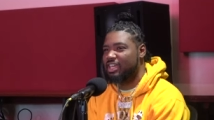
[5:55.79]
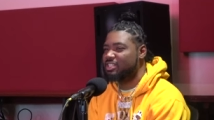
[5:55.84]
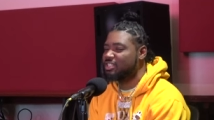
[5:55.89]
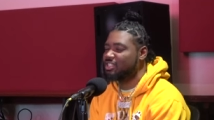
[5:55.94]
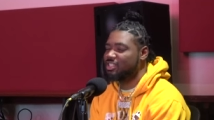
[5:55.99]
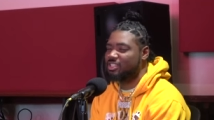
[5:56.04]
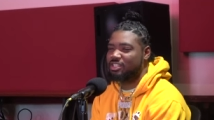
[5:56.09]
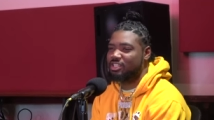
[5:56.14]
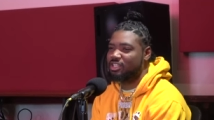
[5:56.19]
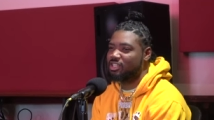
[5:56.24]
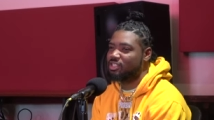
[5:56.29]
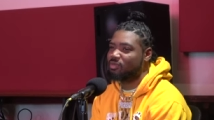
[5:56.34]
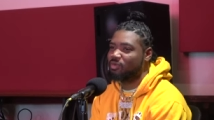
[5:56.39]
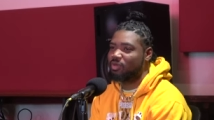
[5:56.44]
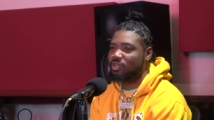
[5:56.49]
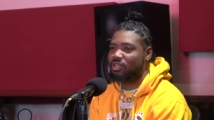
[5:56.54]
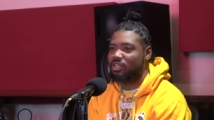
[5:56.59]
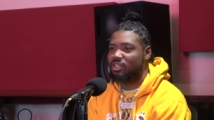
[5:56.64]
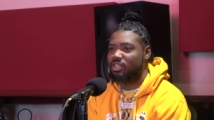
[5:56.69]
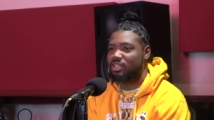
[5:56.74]
It just is
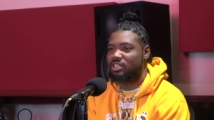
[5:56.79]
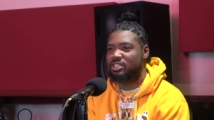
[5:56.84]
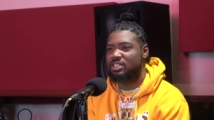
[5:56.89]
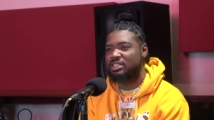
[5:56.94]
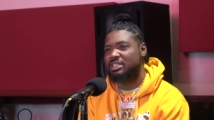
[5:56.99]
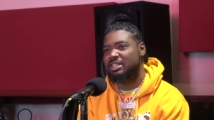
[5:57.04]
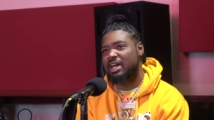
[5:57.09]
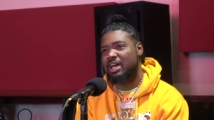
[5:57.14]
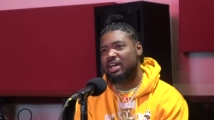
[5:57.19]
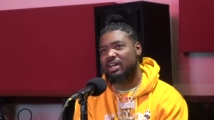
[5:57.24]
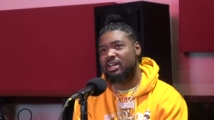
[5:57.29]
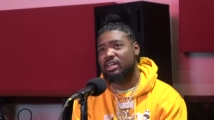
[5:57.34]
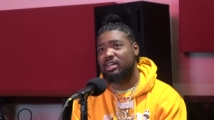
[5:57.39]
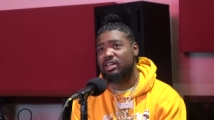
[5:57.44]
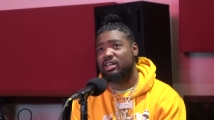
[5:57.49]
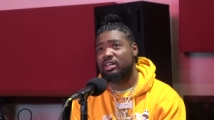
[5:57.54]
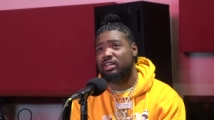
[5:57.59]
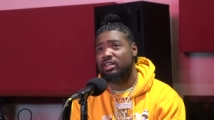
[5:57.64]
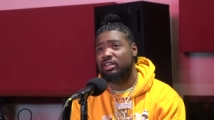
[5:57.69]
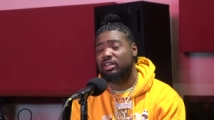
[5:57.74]
what it is. It's not
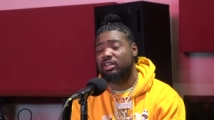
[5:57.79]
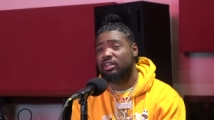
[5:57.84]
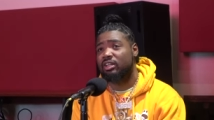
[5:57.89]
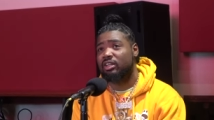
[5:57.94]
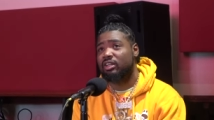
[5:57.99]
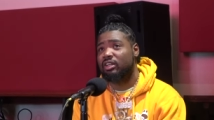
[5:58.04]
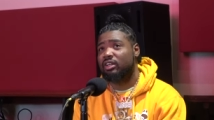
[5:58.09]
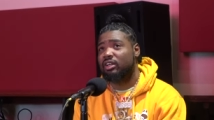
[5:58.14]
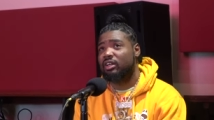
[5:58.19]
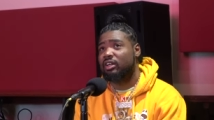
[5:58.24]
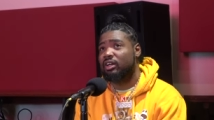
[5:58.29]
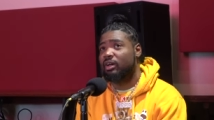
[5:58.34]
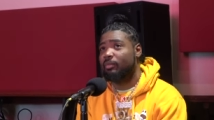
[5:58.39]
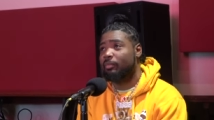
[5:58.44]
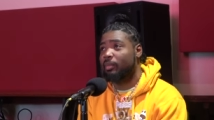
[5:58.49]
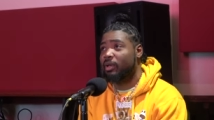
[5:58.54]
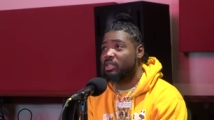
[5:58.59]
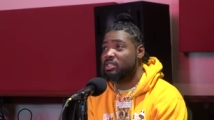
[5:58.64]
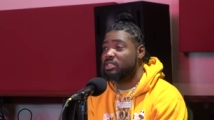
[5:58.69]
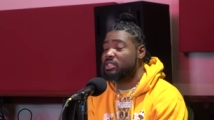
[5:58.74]
good,
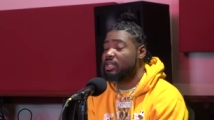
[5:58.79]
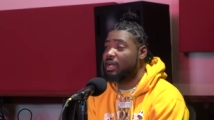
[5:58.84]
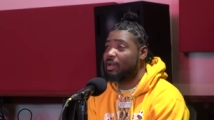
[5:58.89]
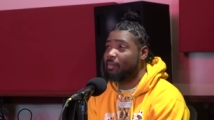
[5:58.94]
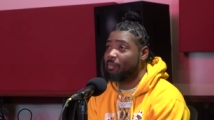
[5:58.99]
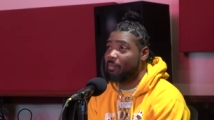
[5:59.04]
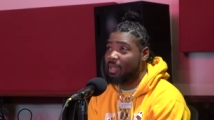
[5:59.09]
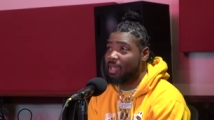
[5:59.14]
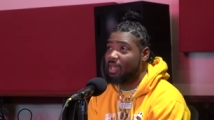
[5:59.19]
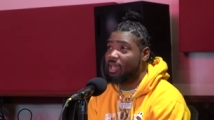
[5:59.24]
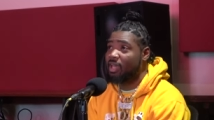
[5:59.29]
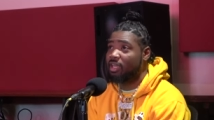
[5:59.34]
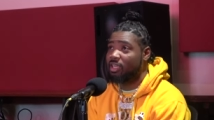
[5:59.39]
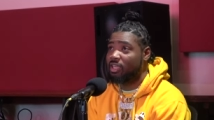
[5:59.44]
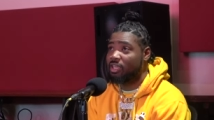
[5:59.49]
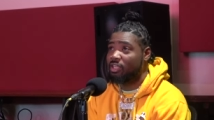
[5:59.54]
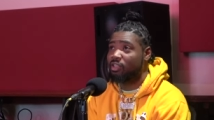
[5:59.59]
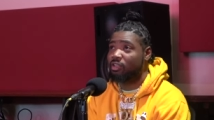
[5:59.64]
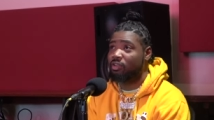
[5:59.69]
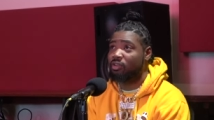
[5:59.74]
but it's not bad
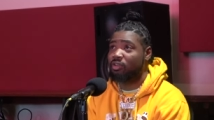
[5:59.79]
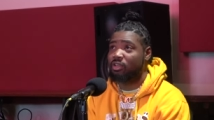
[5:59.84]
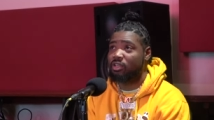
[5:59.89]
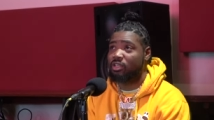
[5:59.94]
either.